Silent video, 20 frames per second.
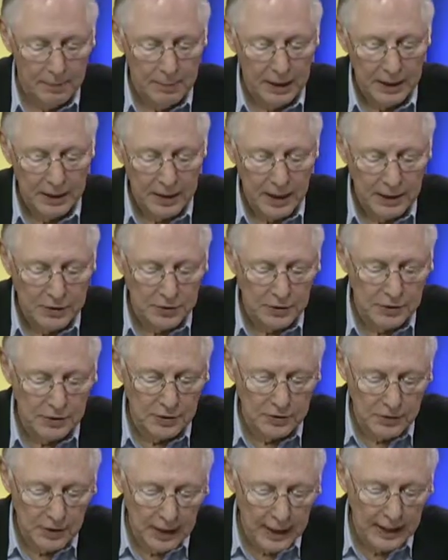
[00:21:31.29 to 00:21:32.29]
And
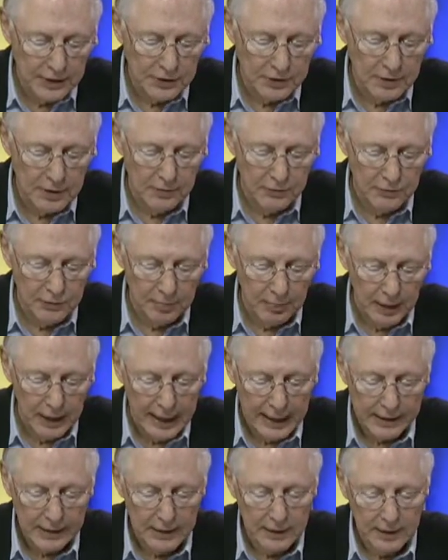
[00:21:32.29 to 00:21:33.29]
mendacious is an adjective from
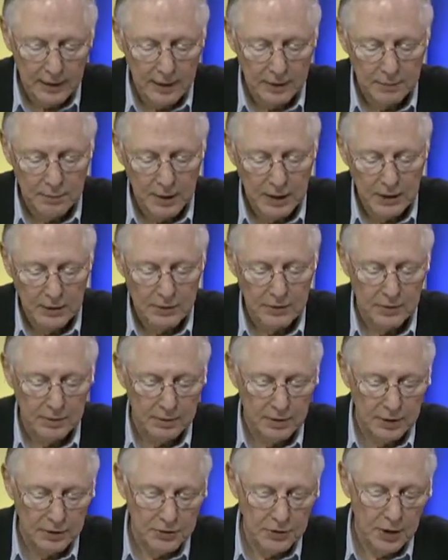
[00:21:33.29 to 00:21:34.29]
Latin. It means
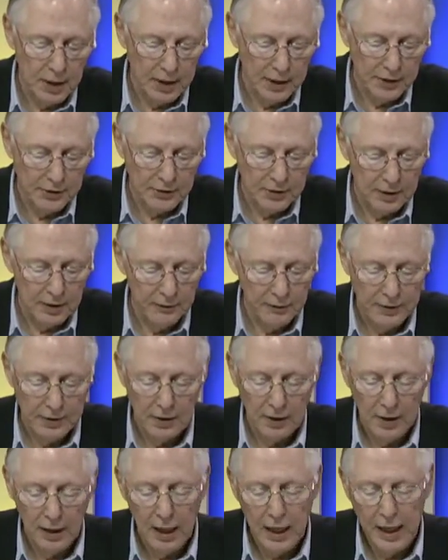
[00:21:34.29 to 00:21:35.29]
dishonest, given
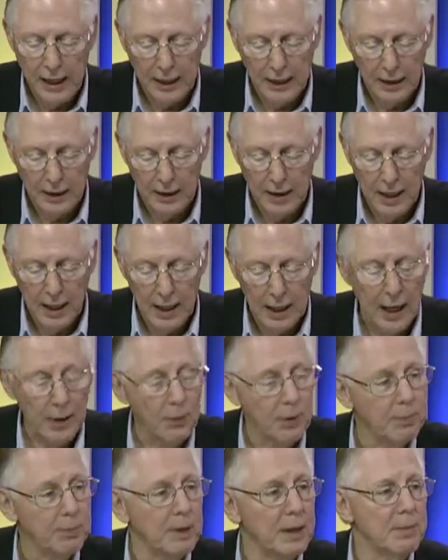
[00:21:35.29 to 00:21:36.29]
to lying.
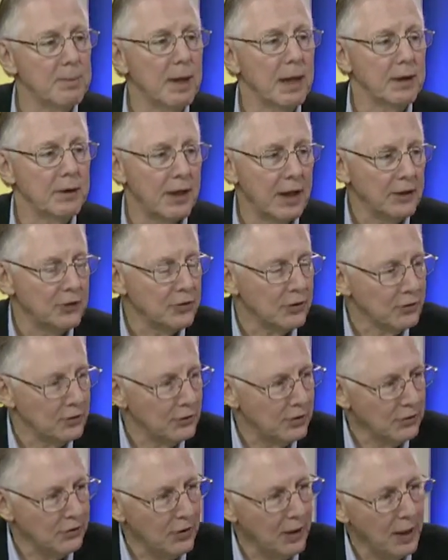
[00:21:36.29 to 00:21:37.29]
I would be
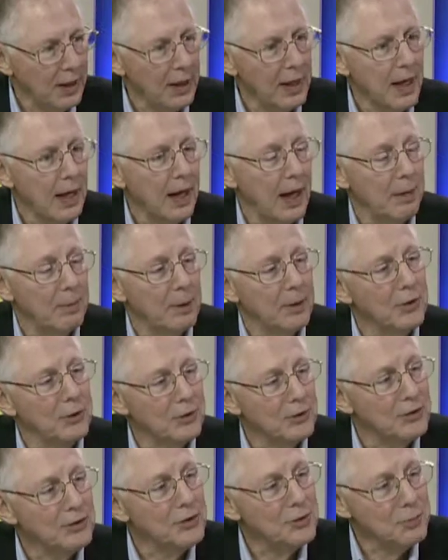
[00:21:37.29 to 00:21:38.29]
mendacious to say I'm a
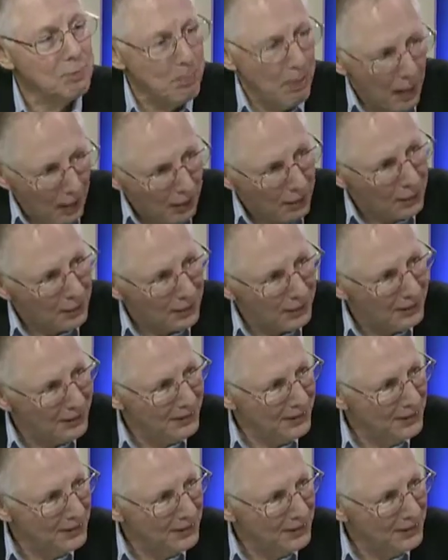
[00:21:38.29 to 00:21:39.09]
good speller.